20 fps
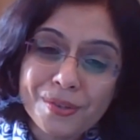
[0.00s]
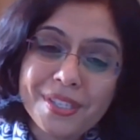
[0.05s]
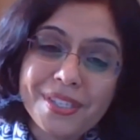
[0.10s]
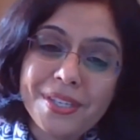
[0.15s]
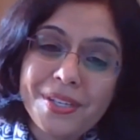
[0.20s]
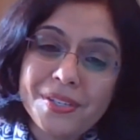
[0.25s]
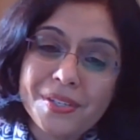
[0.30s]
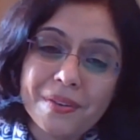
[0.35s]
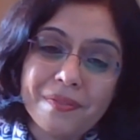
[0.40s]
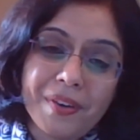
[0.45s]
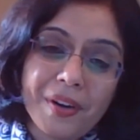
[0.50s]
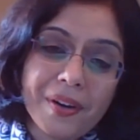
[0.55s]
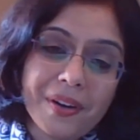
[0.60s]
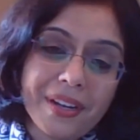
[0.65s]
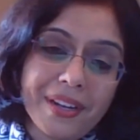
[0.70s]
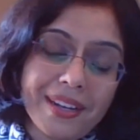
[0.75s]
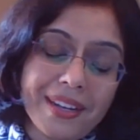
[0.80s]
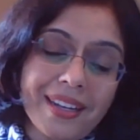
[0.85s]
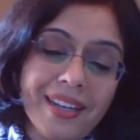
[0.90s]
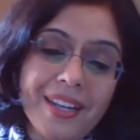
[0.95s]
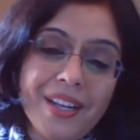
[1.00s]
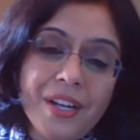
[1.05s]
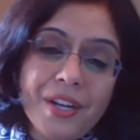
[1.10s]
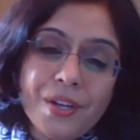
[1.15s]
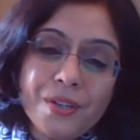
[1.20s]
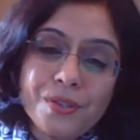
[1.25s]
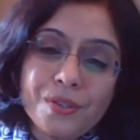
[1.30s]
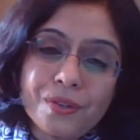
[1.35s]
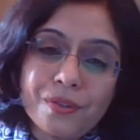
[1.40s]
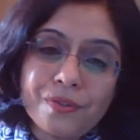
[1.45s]
These are very
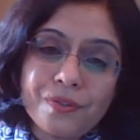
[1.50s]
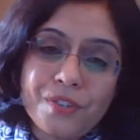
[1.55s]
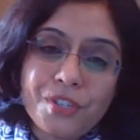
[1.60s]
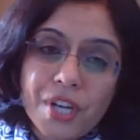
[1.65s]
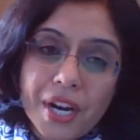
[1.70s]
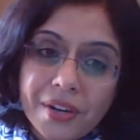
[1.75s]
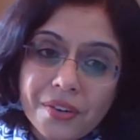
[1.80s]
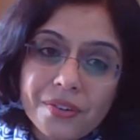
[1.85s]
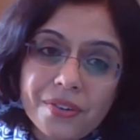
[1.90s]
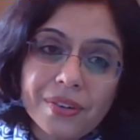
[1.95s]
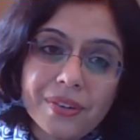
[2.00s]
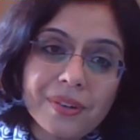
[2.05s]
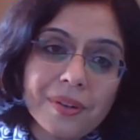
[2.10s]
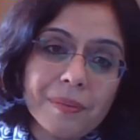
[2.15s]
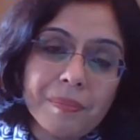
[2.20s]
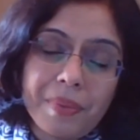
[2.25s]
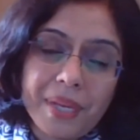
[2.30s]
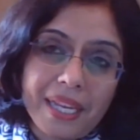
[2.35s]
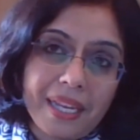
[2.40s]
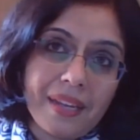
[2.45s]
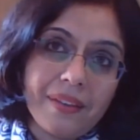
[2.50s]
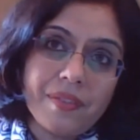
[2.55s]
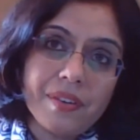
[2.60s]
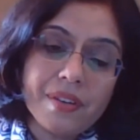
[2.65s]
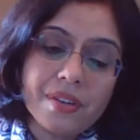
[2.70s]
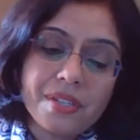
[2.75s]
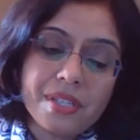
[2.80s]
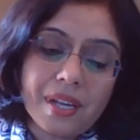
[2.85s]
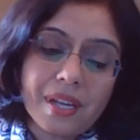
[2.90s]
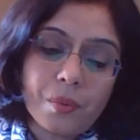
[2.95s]
sort of general
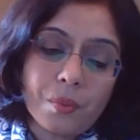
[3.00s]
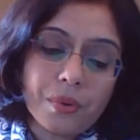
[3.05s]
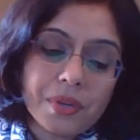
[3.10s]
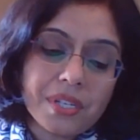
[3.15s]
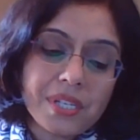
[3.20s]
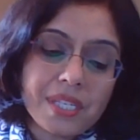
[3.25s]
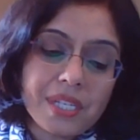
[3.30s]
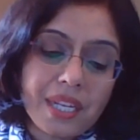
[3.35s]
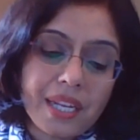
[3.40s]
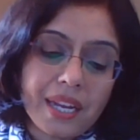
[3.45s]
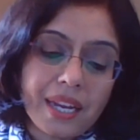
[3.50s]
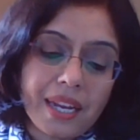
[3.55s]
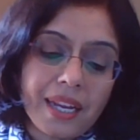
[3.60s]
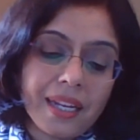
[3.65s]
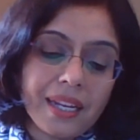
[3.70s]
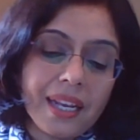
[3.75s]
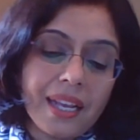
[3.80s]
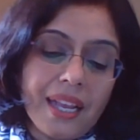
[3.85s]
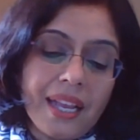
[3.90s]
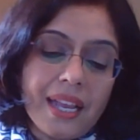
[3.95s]
behaviors that we're seeing.